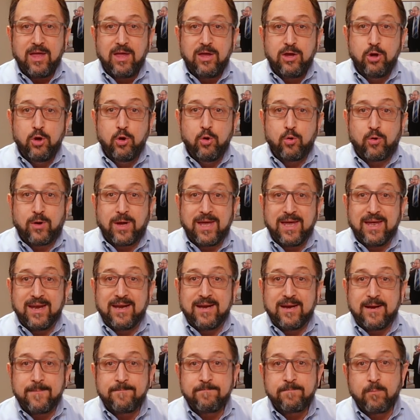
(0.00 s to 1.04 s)
you
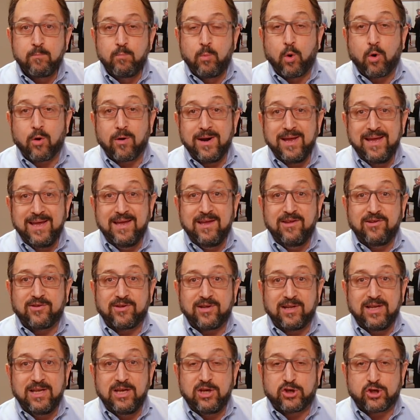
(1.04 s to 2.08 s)
can more
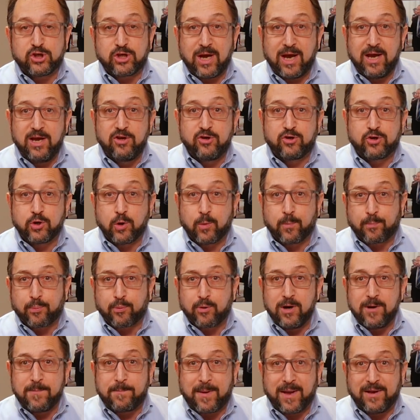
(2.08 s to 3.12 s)
easily change your
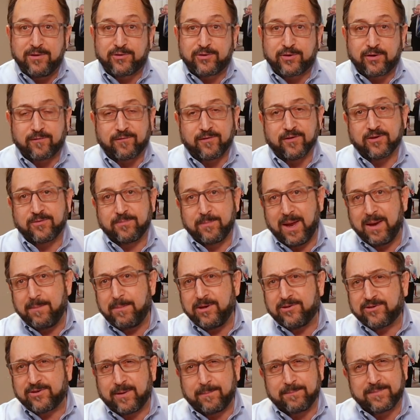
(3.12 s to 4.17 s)
print bed surface.
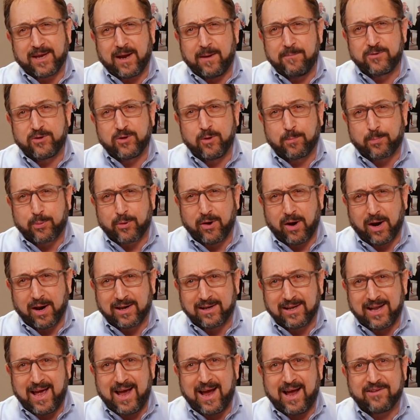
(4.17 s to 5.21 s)
Maybe sometimes you print on
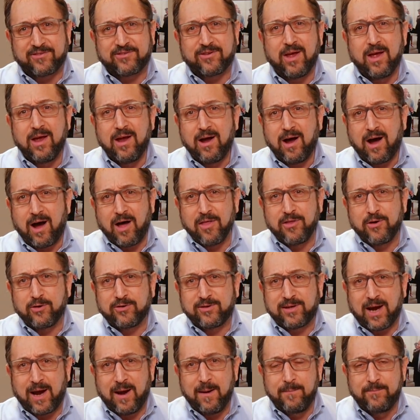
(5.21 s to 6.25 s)
glass, other
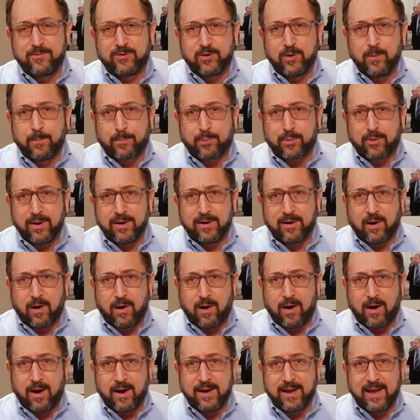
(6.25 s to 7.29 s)
times you print
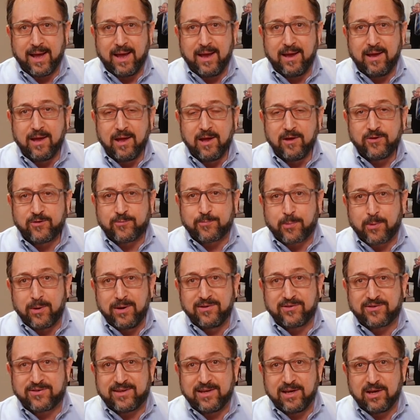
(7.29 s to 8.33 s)
on a
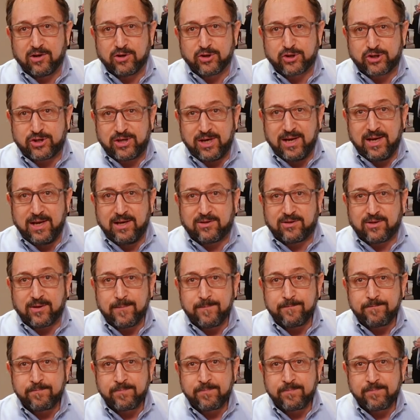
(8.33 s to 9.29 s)
spring steel sheet.